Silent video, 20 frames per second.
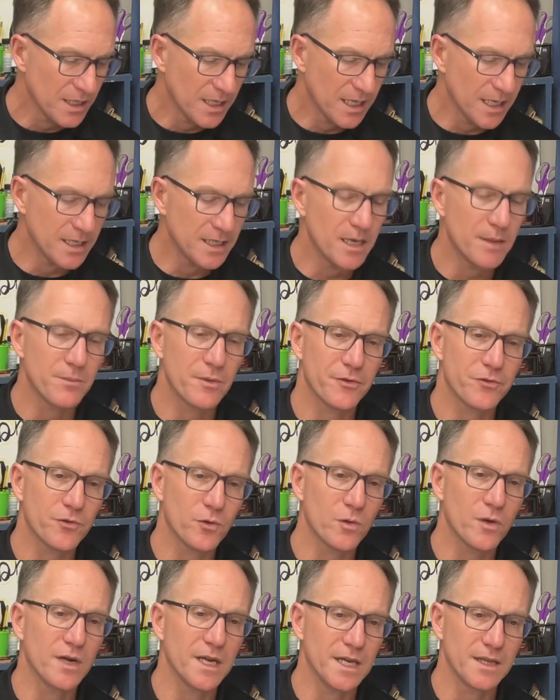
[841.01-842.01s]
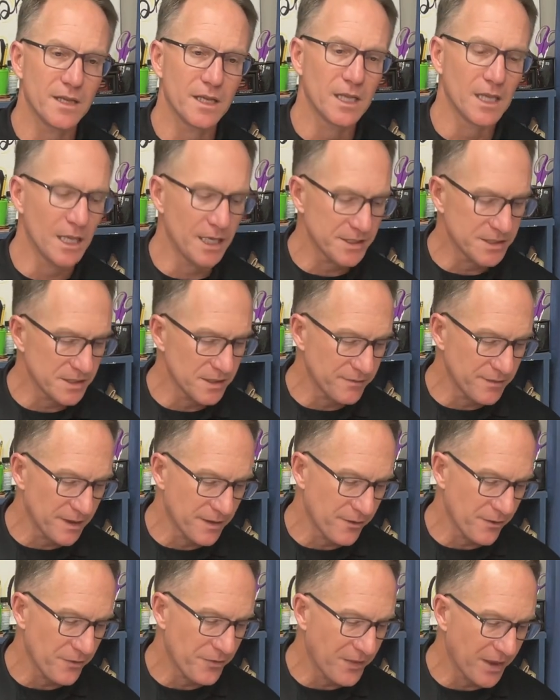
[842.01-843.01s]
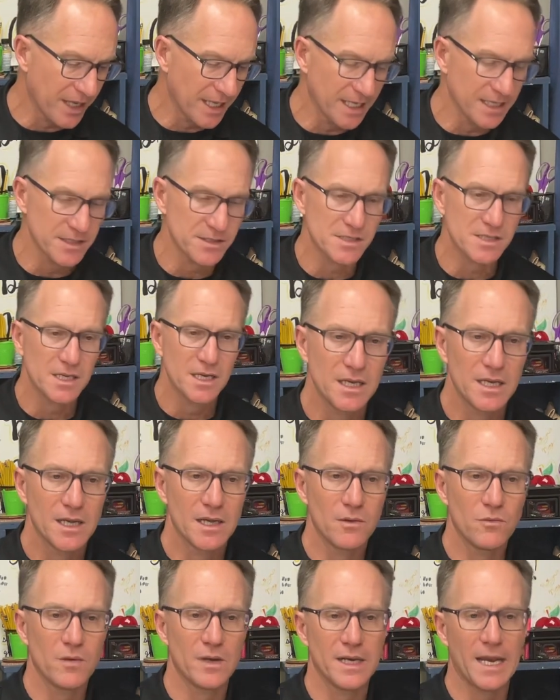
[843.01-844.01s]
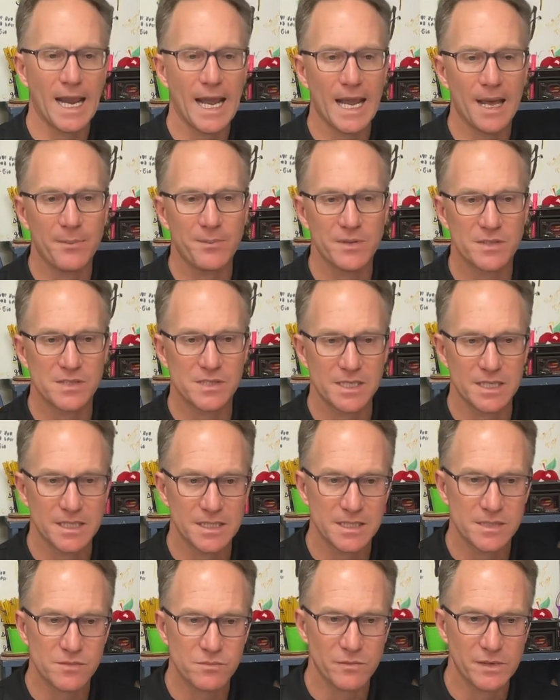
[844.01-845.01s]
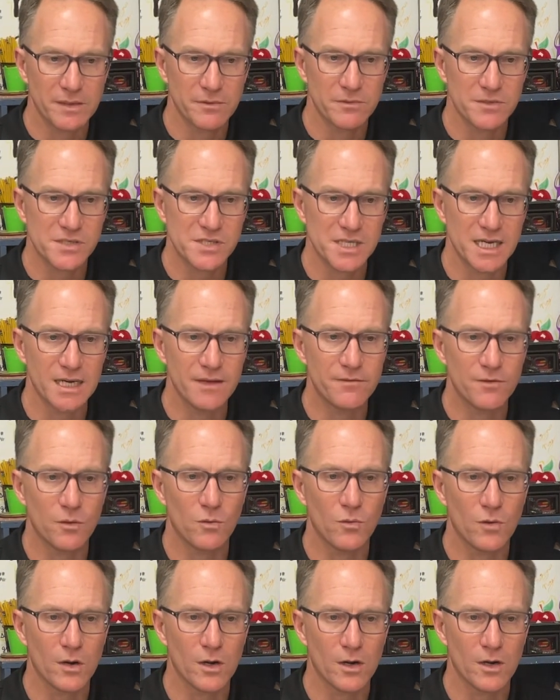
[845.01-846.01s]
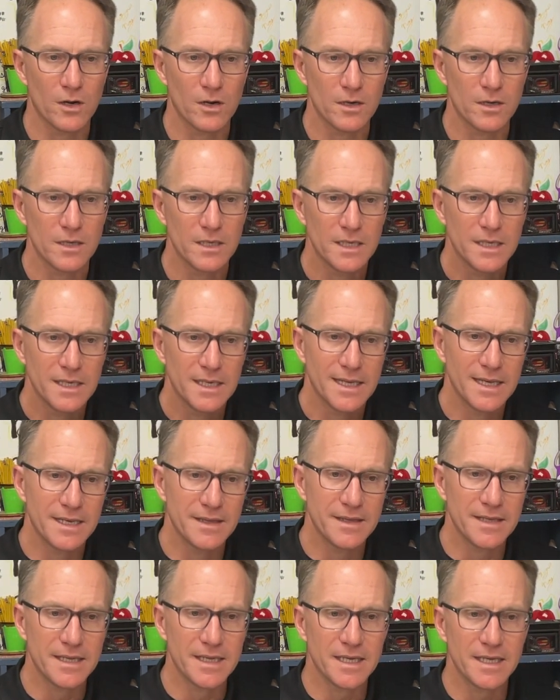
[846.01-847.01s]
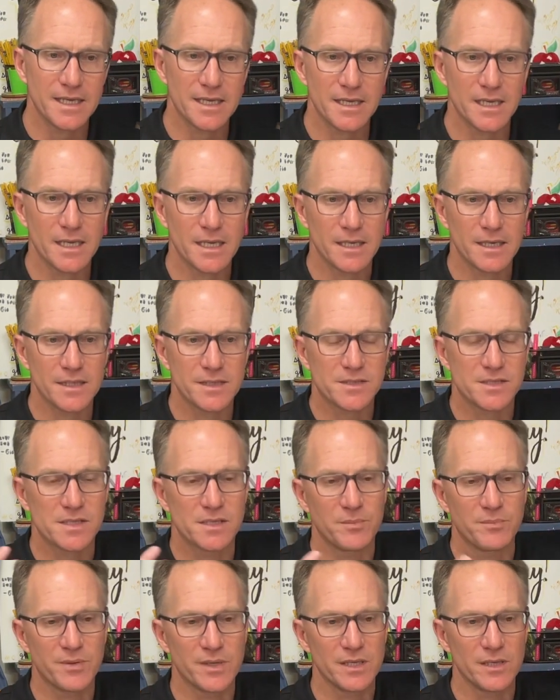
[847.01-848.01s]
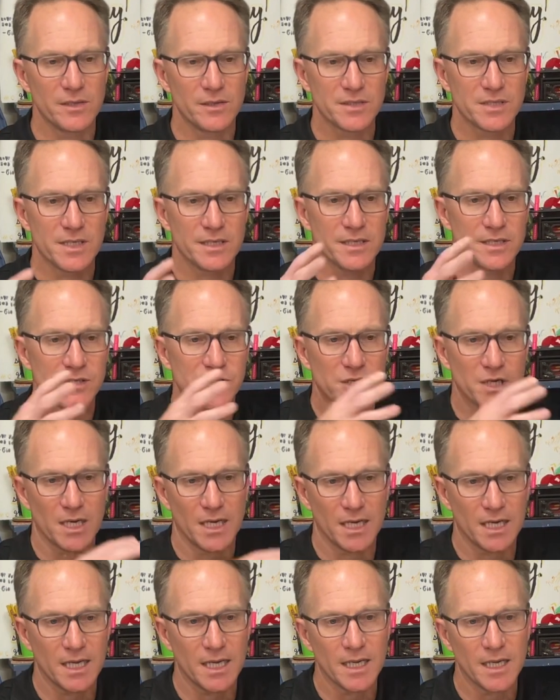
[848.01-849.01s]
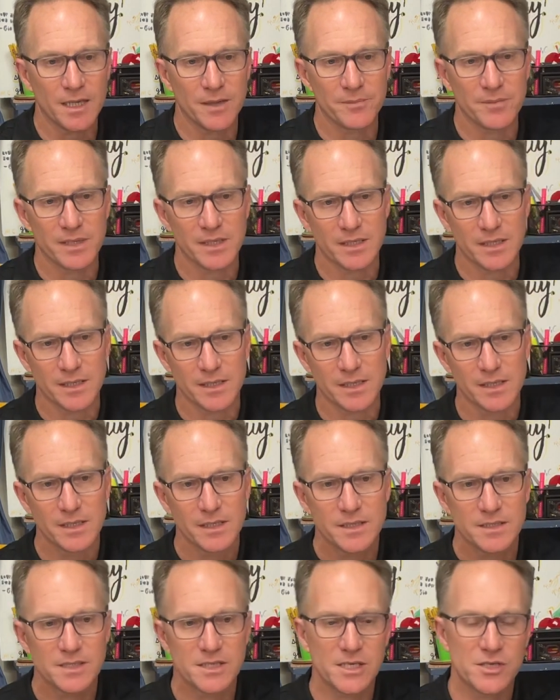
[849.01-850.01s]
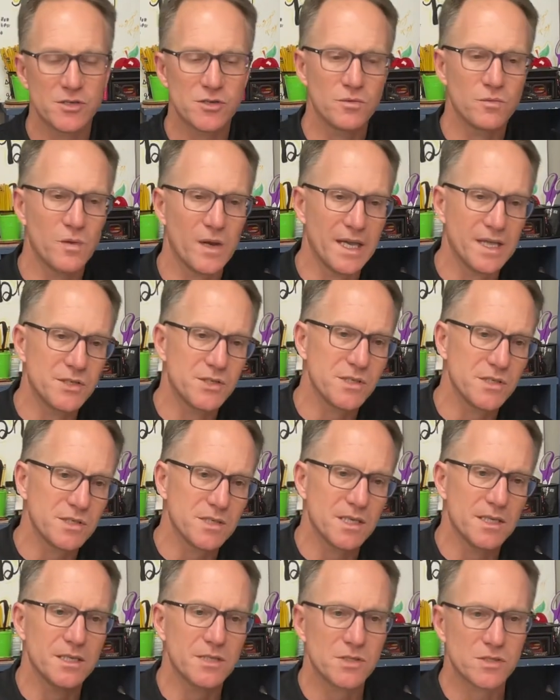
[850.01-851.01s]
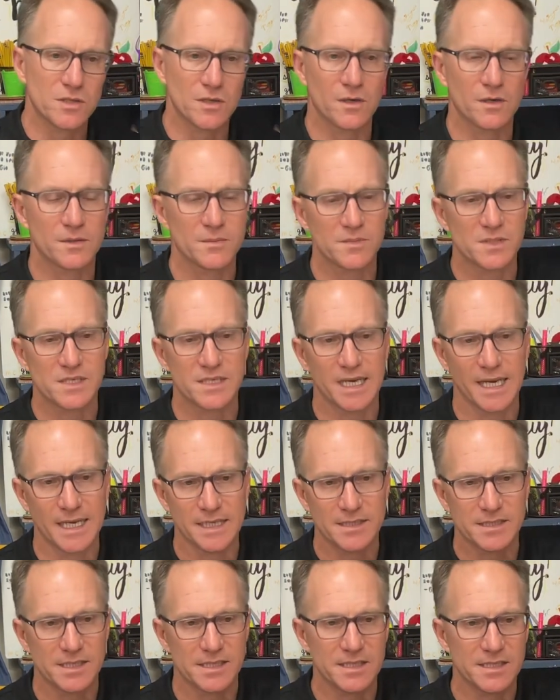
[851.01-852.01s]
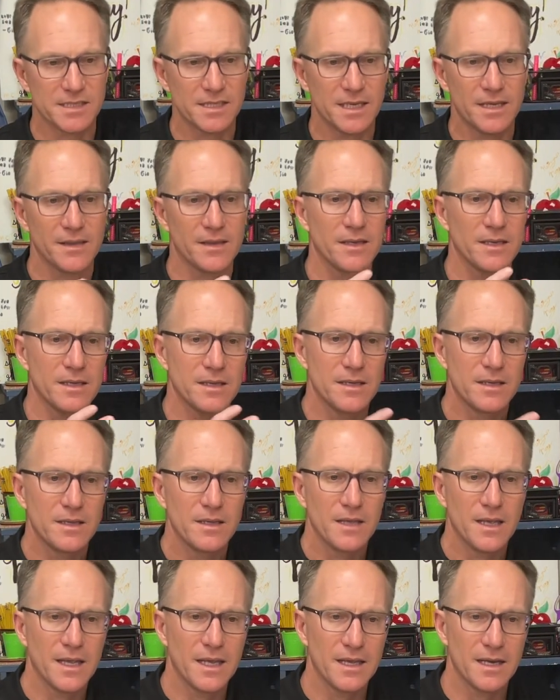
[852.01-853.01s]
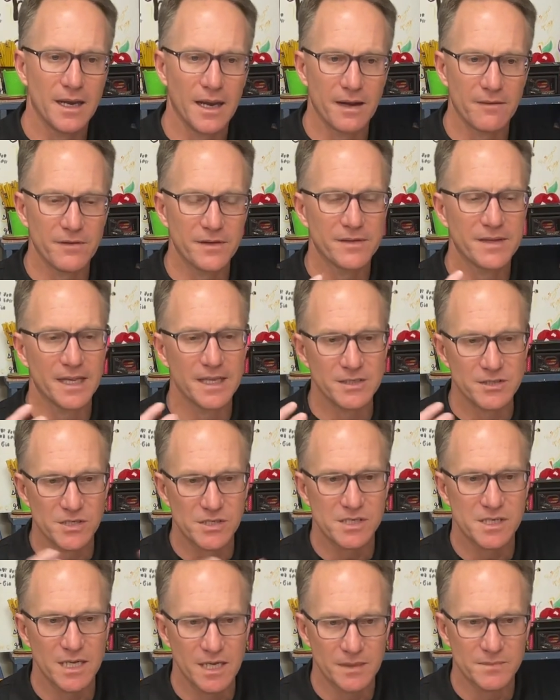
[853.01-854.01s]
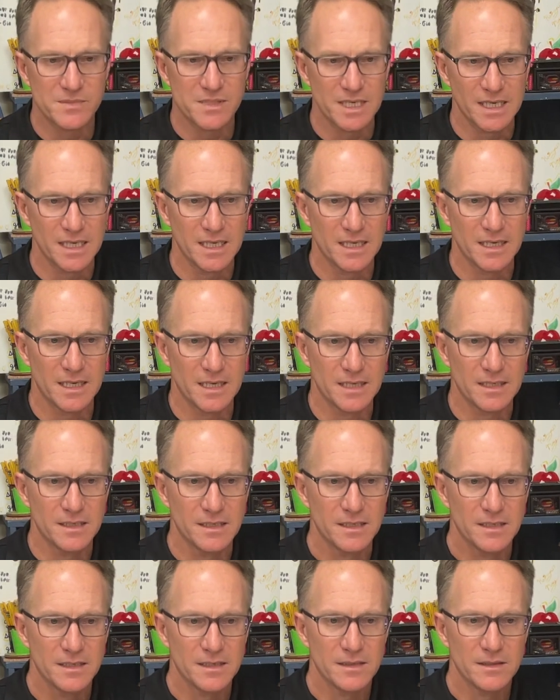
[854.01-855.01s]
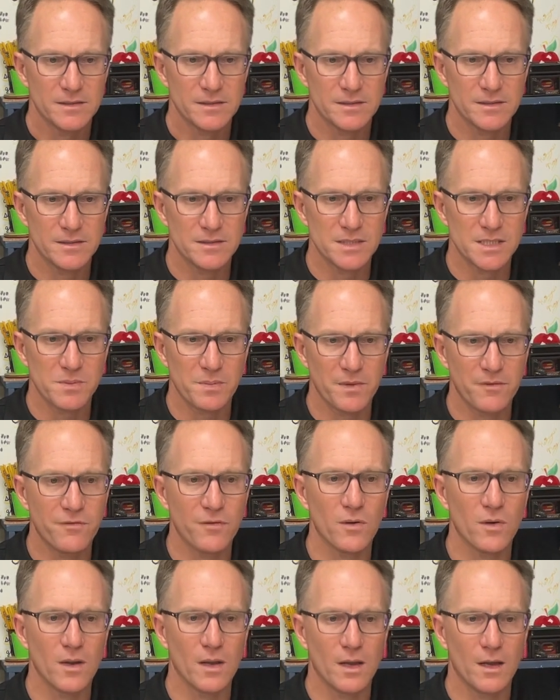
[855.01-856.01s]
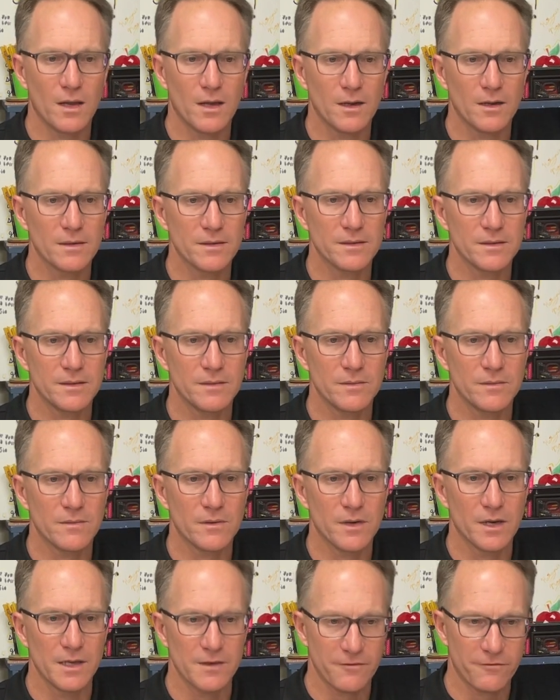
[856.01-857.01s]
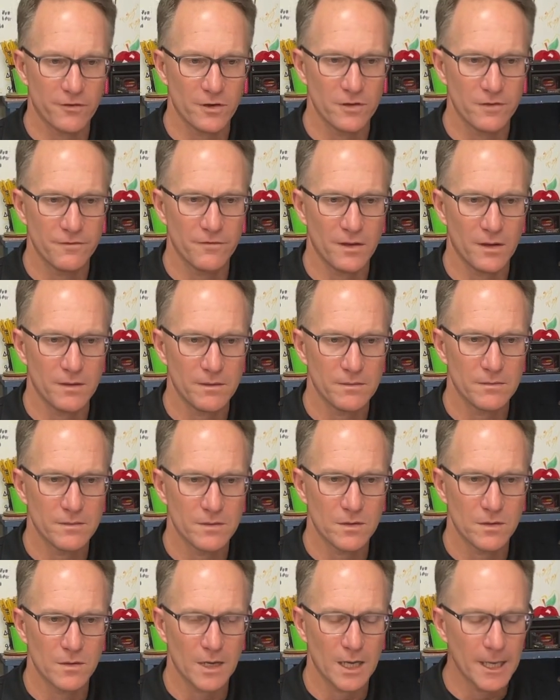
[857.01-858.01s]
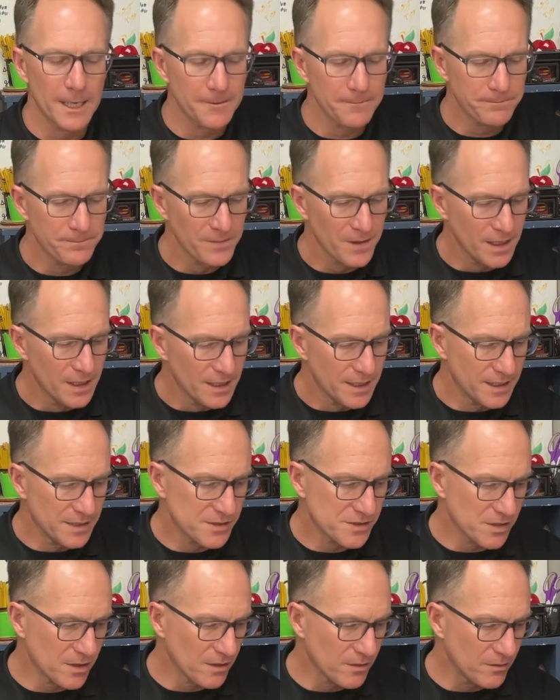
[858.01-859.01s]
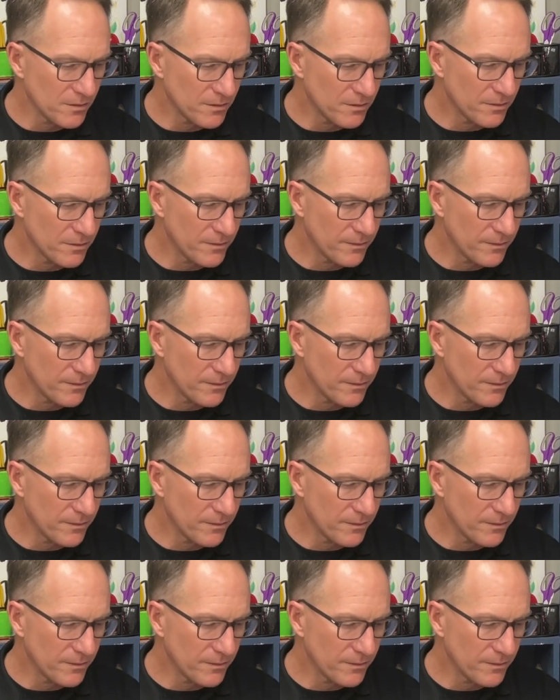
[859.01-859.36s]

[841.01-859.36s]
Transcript: And number three, the lust of other things. And what happens is we receive the word, and then it's the bills and the job and the situations and the circumstances and everything just comes in, and just before long, we're unfruitful, okay? And so